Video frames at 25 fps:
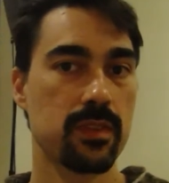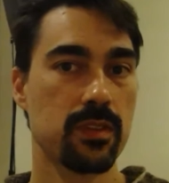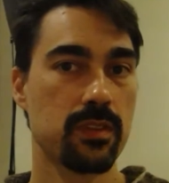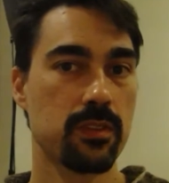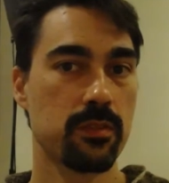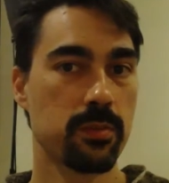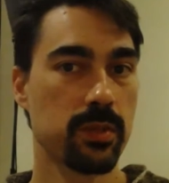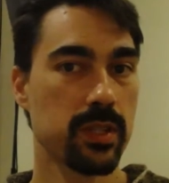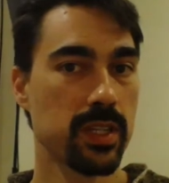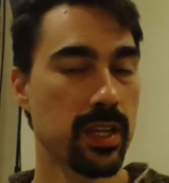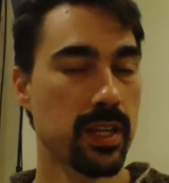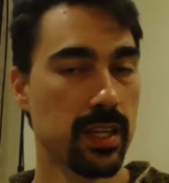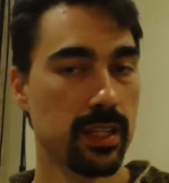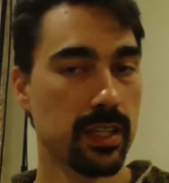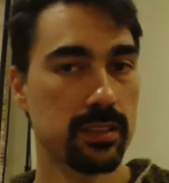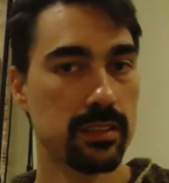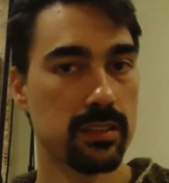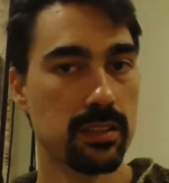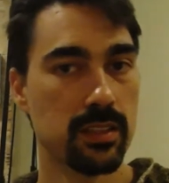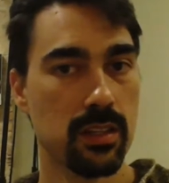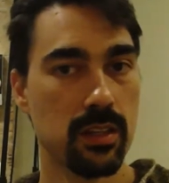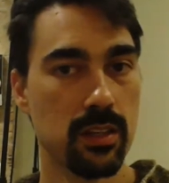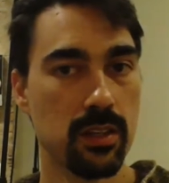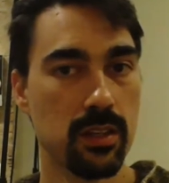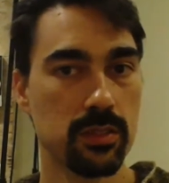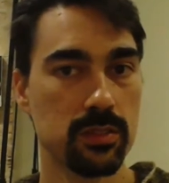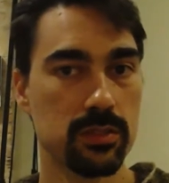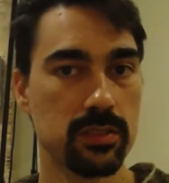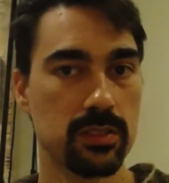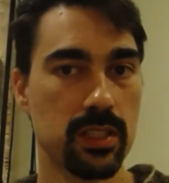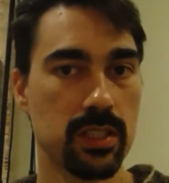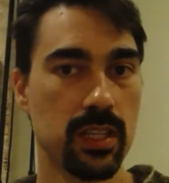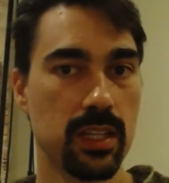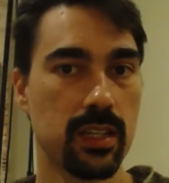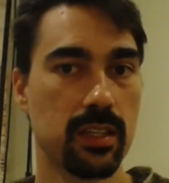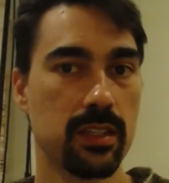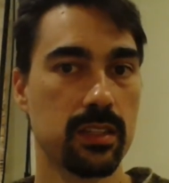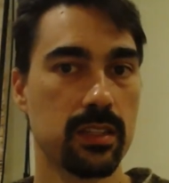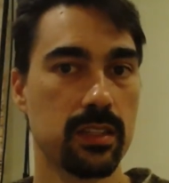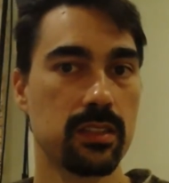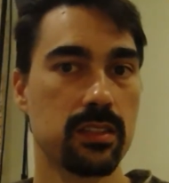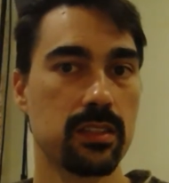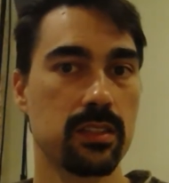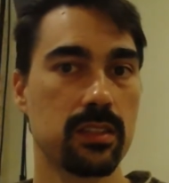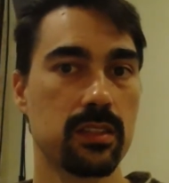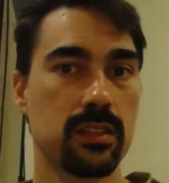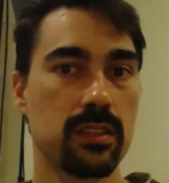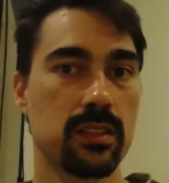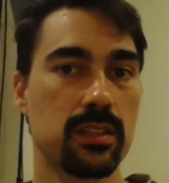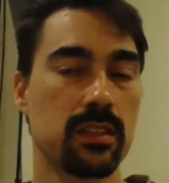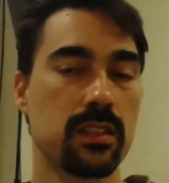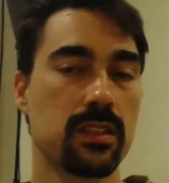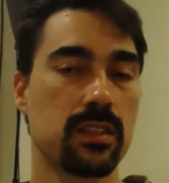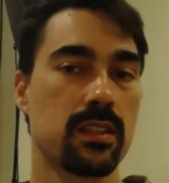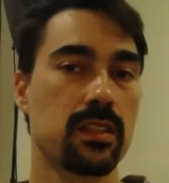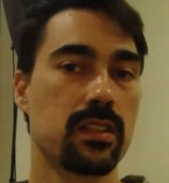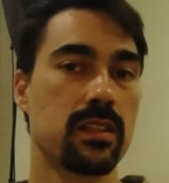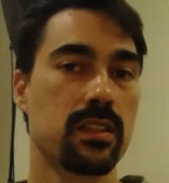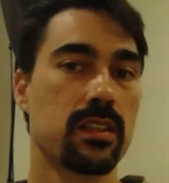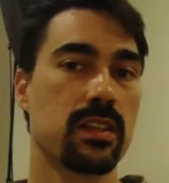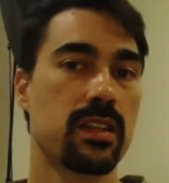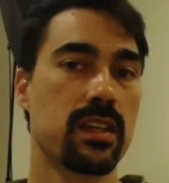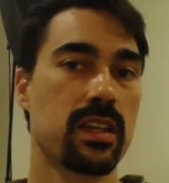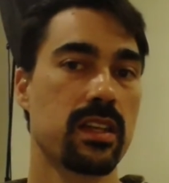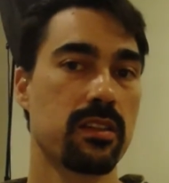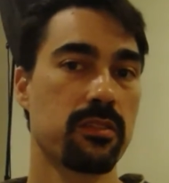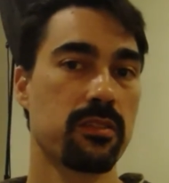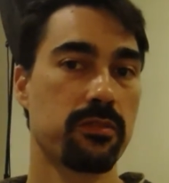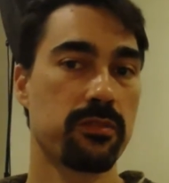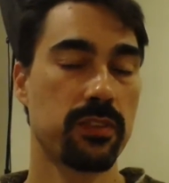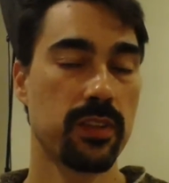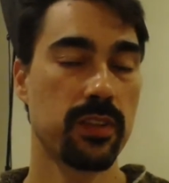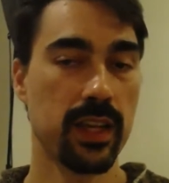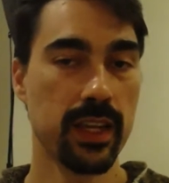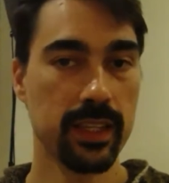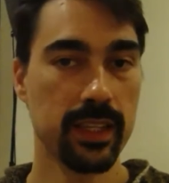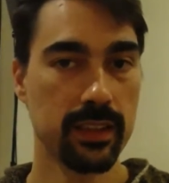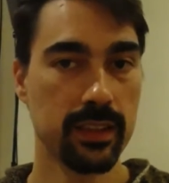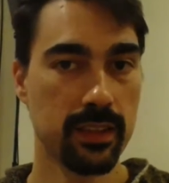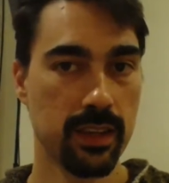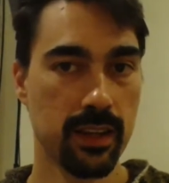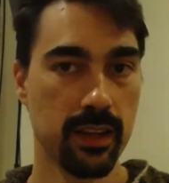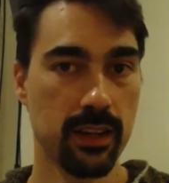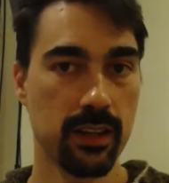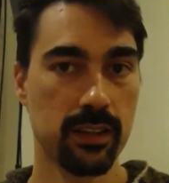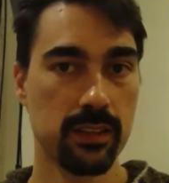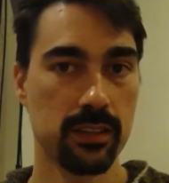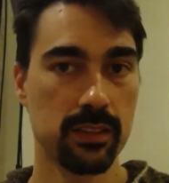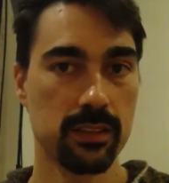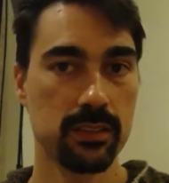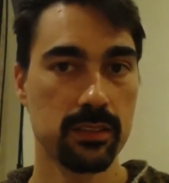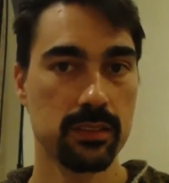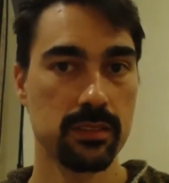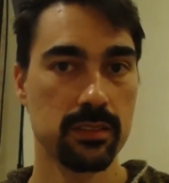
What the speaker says: 3 nights in a hotel, and a flight there.